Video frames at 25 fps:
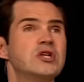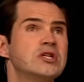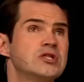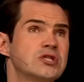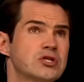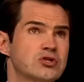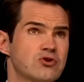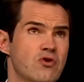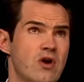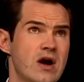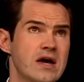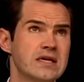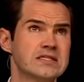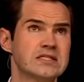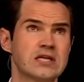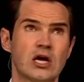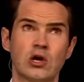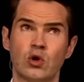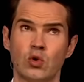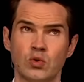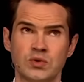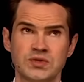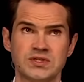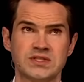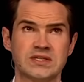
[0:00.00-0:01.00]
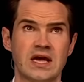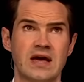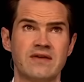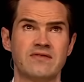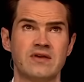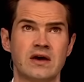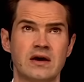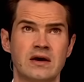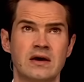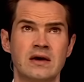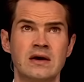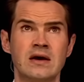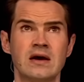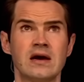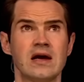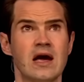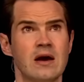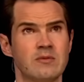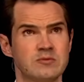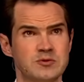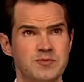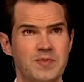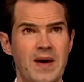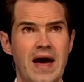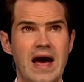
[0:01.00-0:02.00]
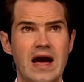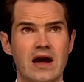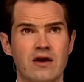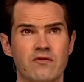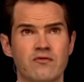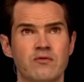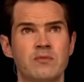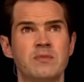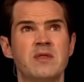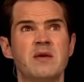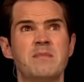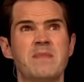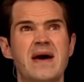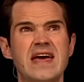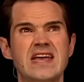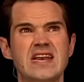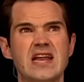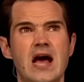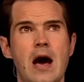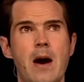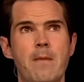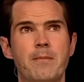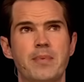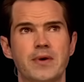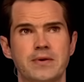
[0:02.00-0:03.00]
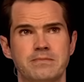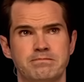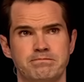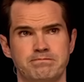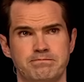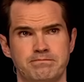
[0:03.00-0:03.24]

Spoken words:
Jesus Christ, our Lord and Saviour, comes back from the made-up.